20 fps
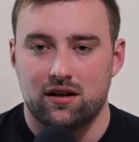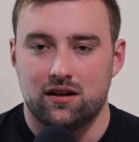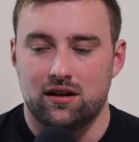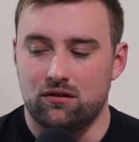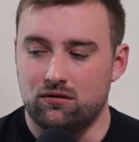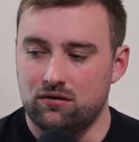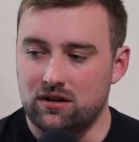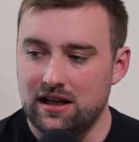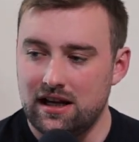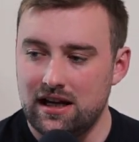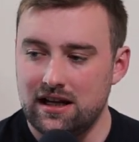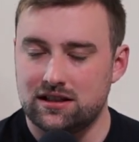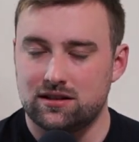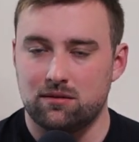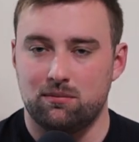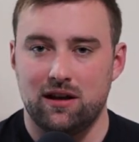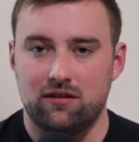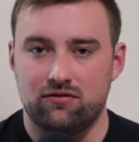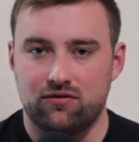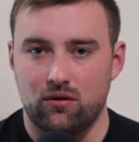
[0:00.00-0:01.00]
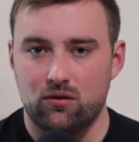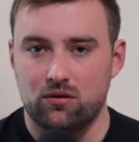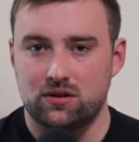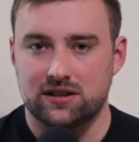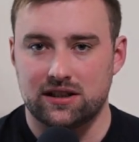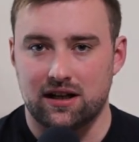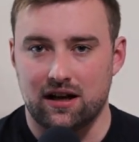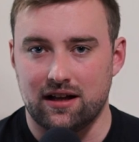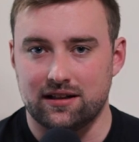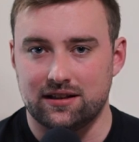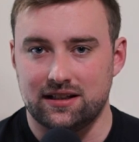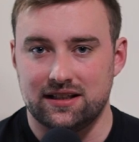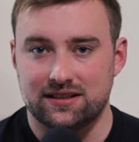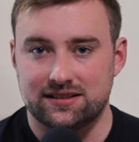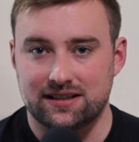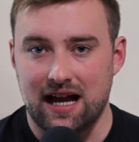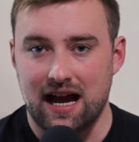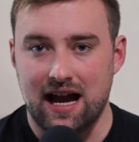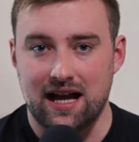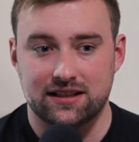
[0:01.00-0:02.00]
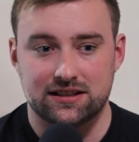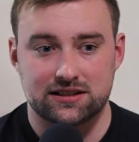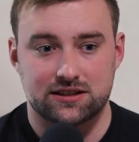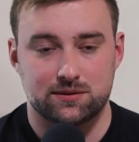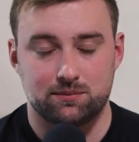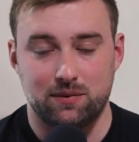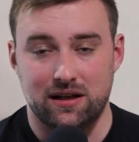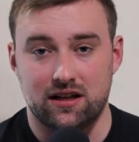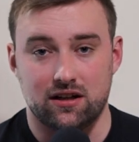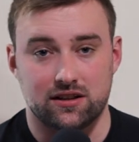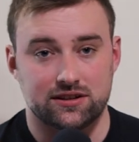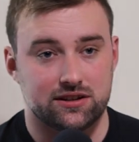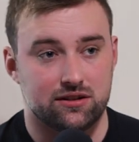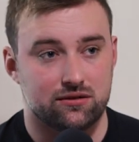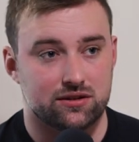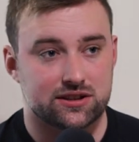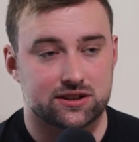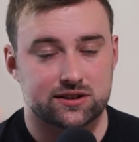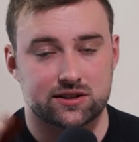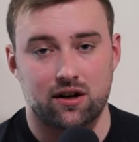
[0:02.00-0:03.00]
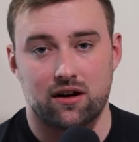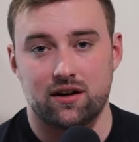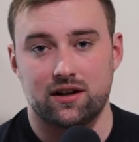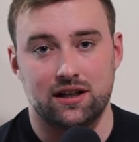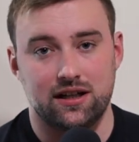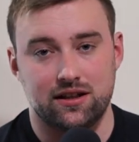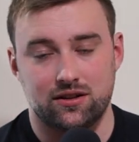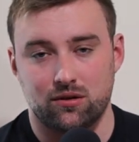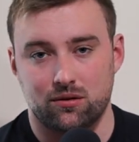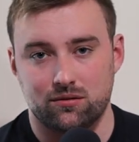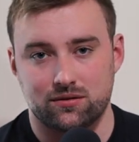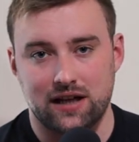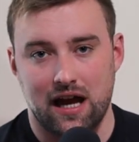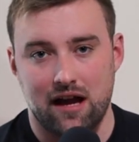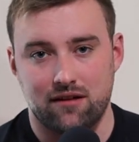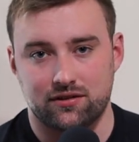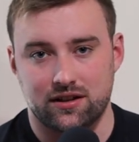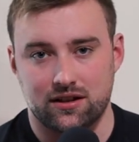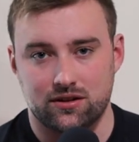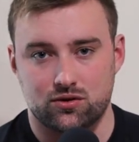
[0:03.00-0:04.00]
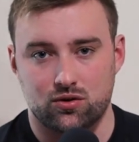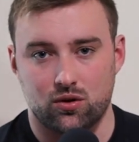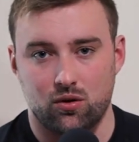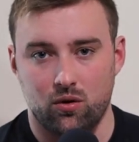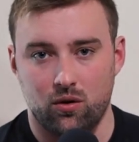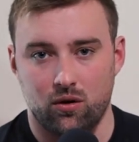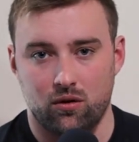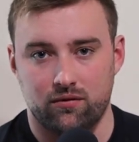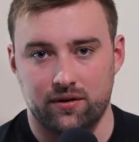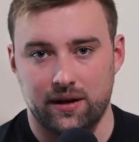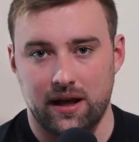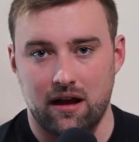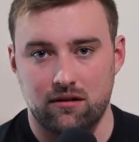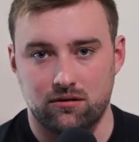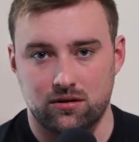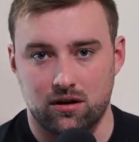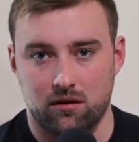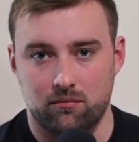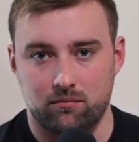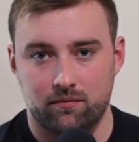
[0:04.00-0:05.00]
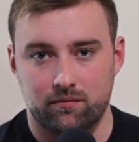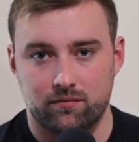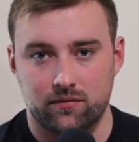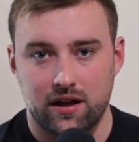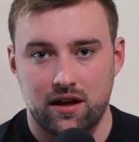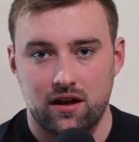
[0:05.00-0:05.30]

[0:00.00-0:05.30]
you need to be focusing on these tasks because you certainly don't have control over the outcome.